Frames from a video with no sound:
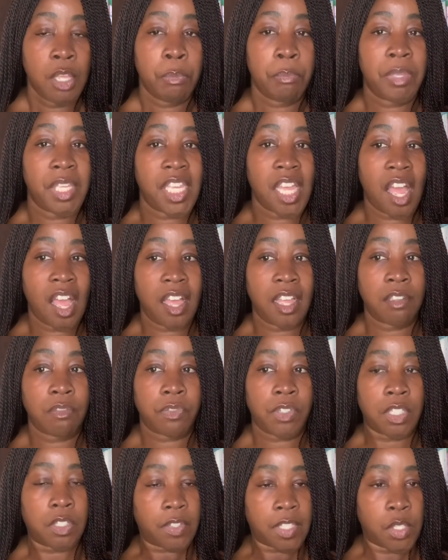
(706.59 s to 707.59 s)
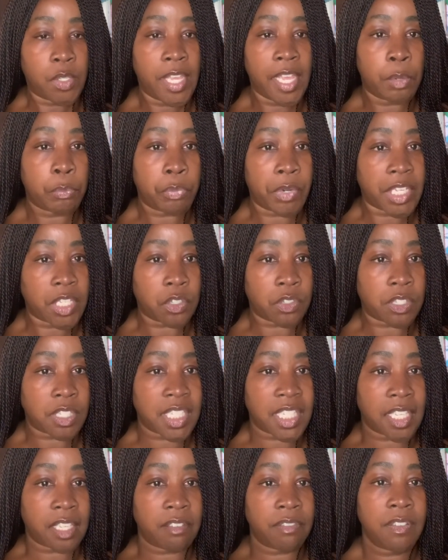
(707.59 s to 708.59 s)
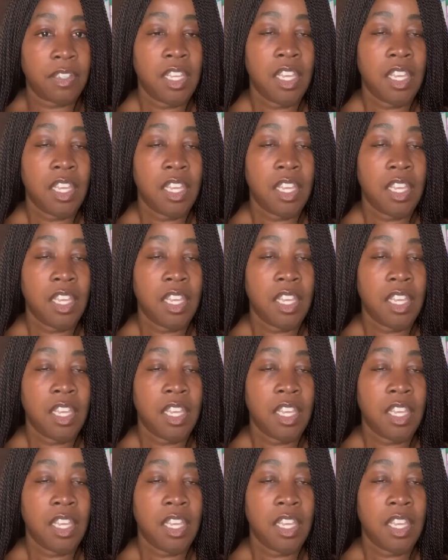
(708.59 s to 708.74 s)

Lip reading: because, first of all, you can't break your sleeve,